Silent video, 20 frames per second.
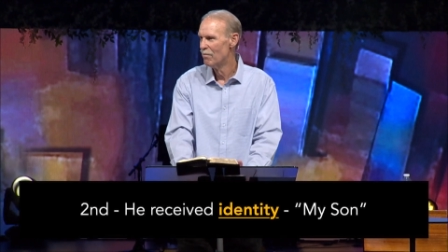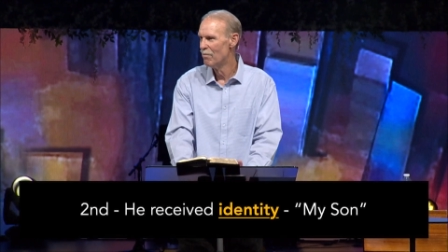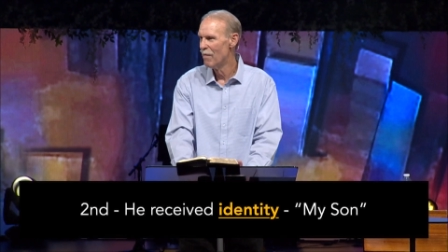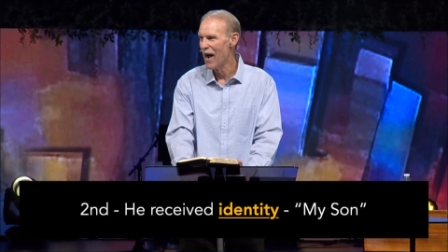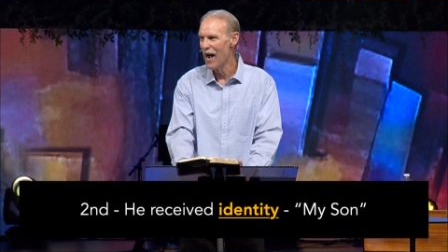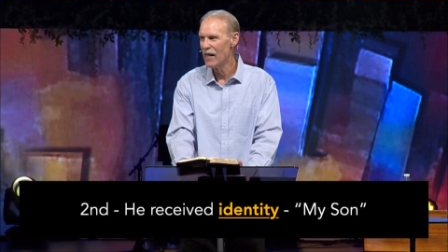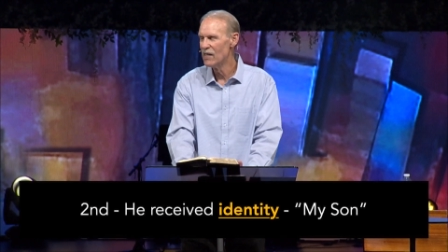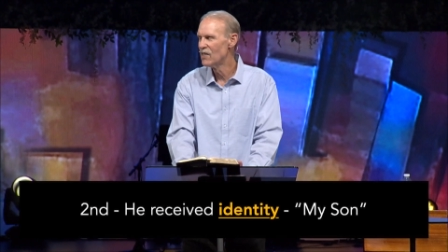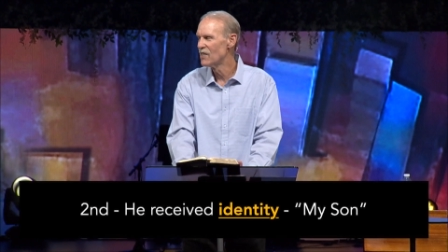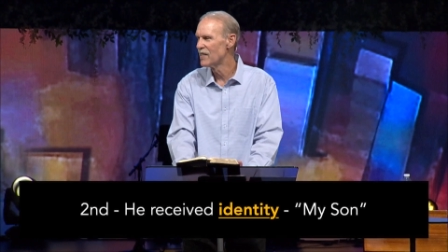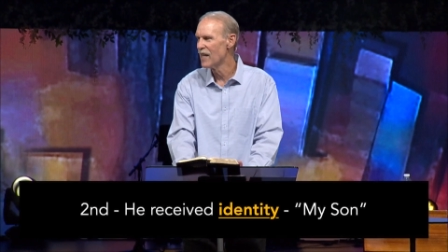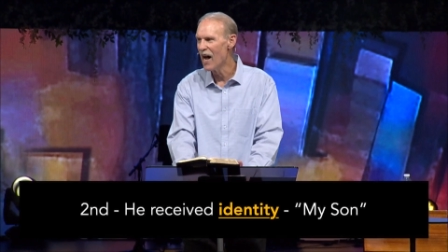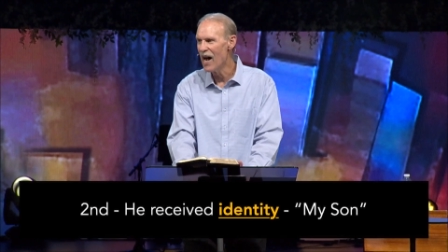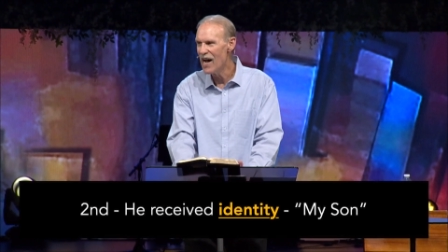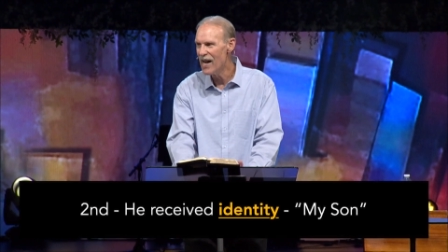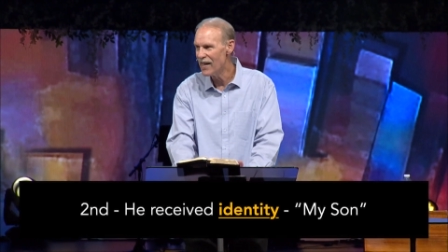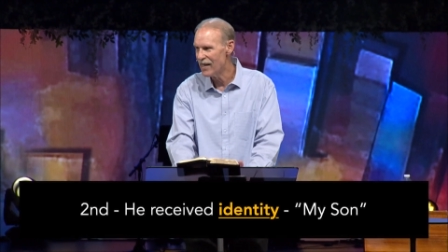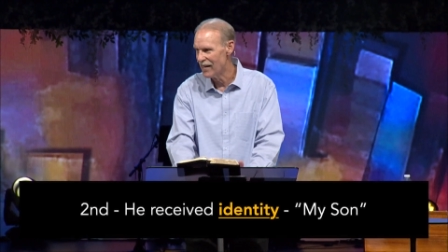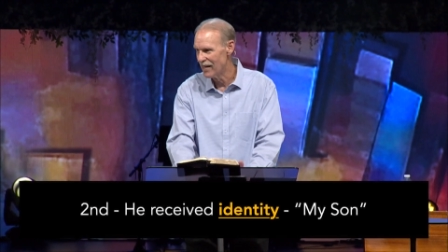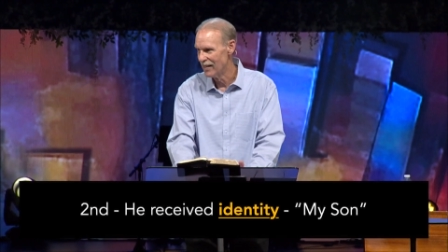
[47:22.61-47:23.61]
My
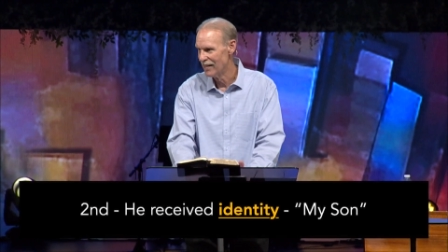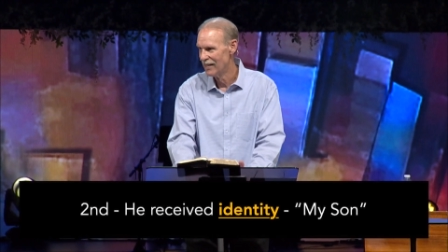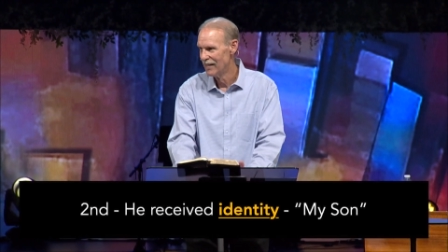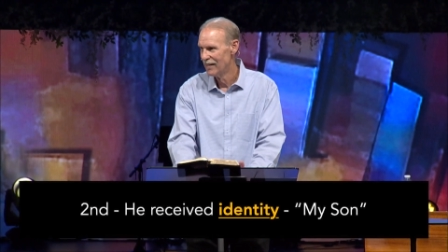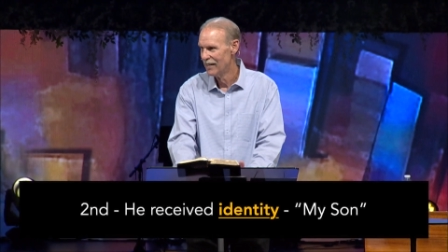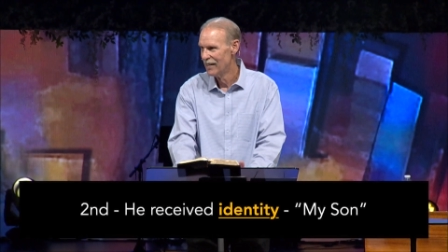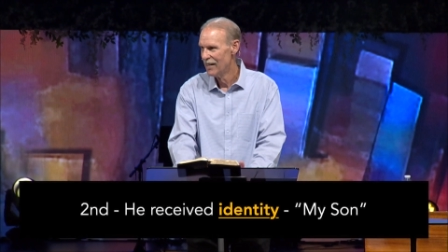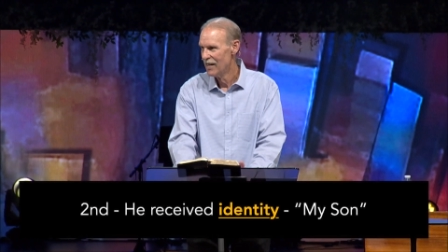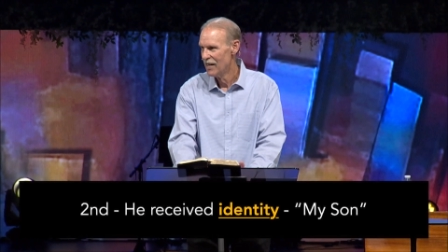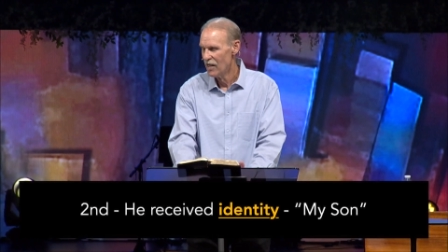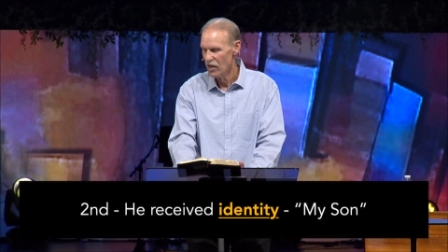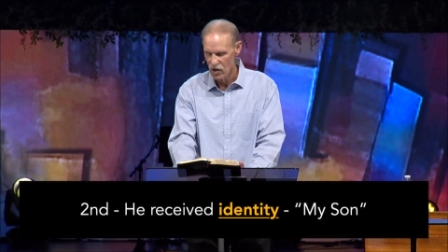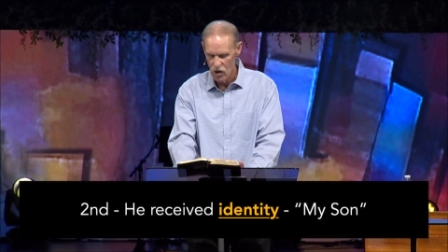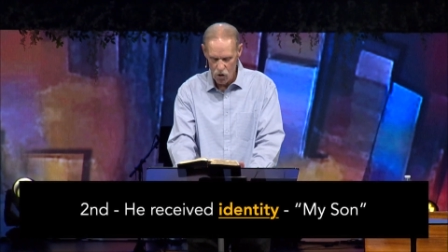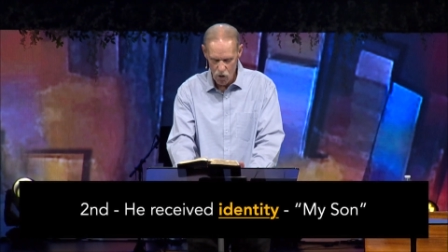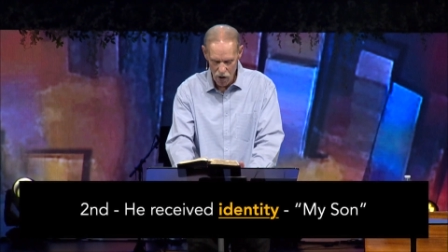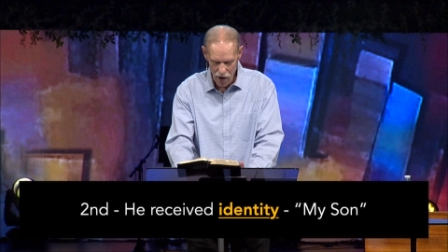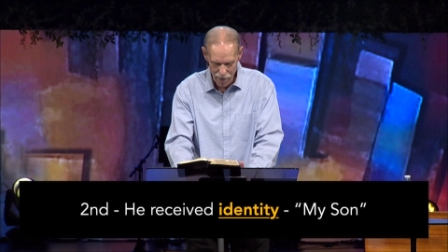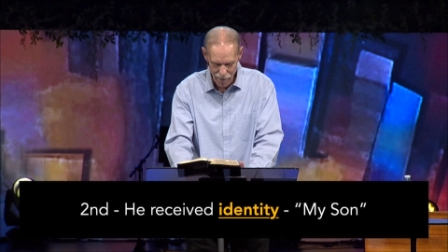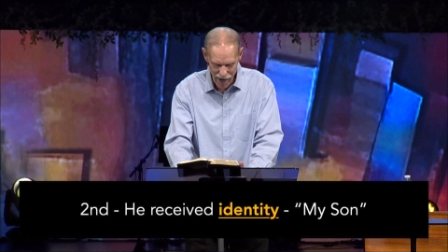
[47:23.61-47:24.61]
son.
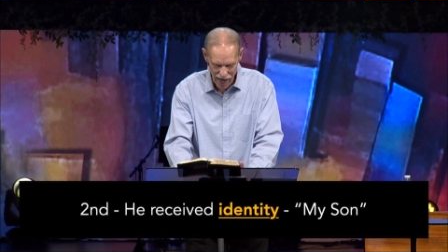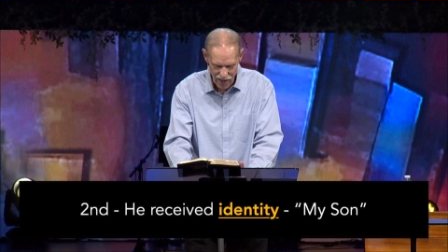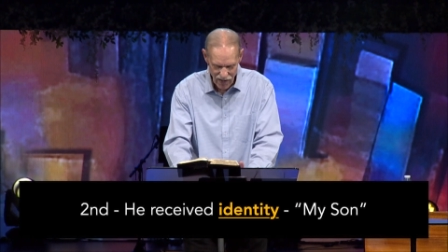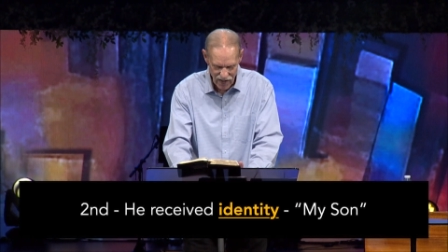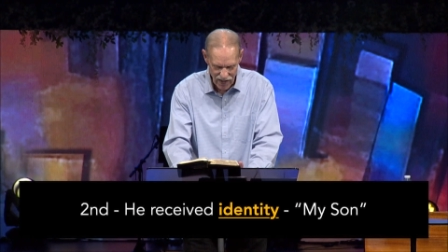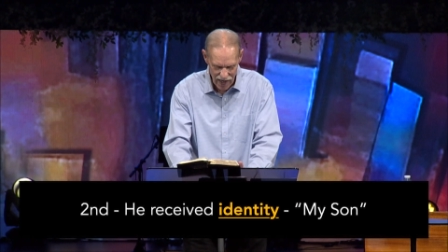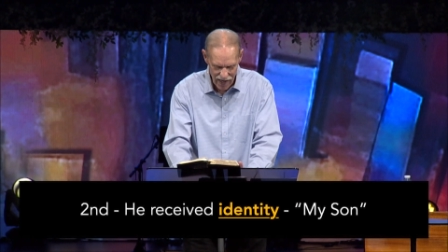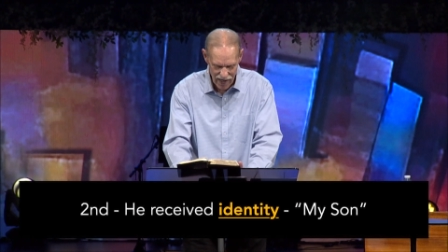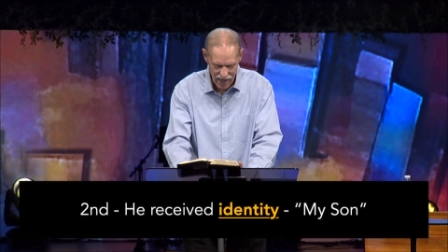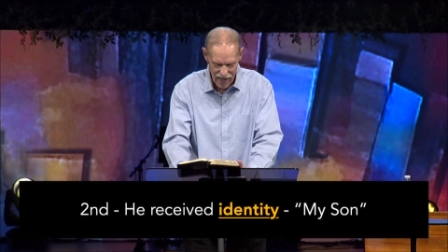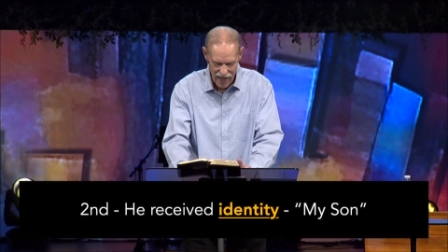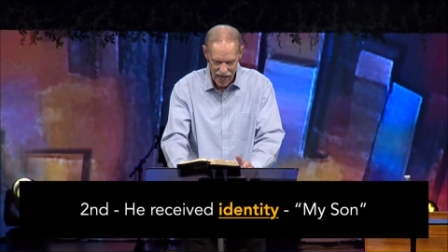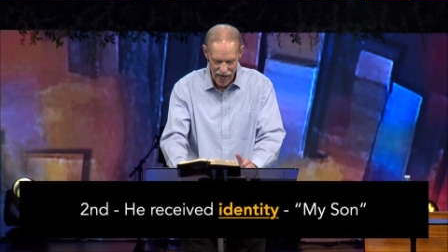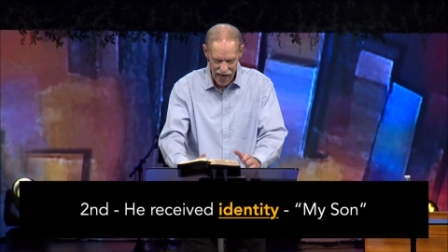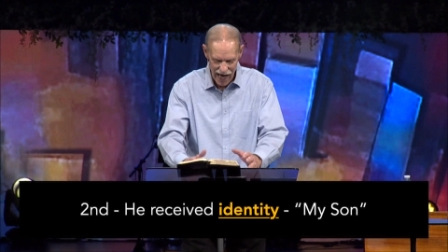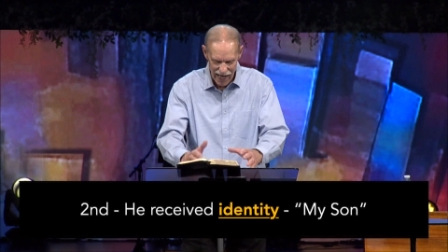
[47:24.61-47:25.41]
You are my son.